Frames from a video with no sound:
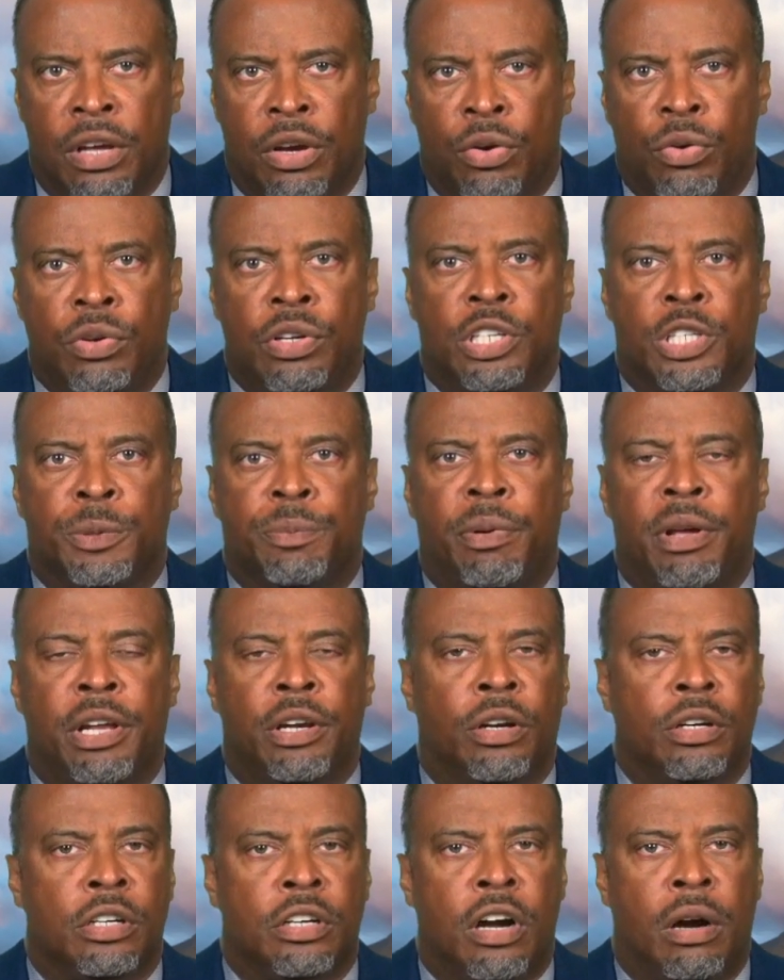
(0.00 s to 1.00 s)
who
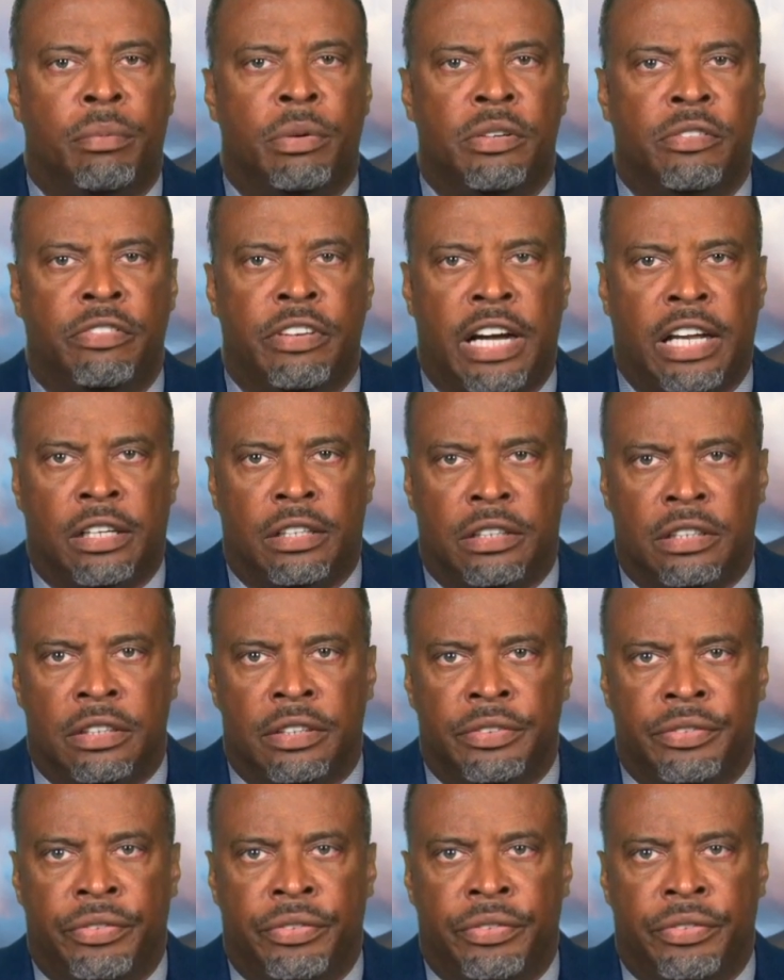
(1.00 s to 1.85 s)
displayed uncommon valor